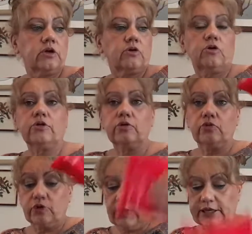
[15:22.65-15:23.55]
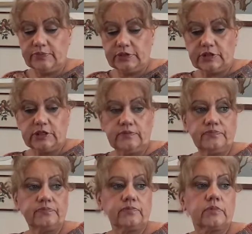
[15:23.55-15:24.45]
Got the wipes.
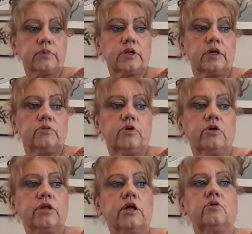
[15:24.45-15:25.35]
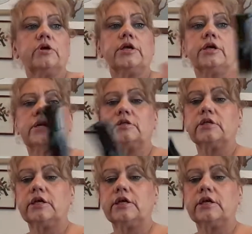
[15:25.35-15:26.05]
We've got the little hair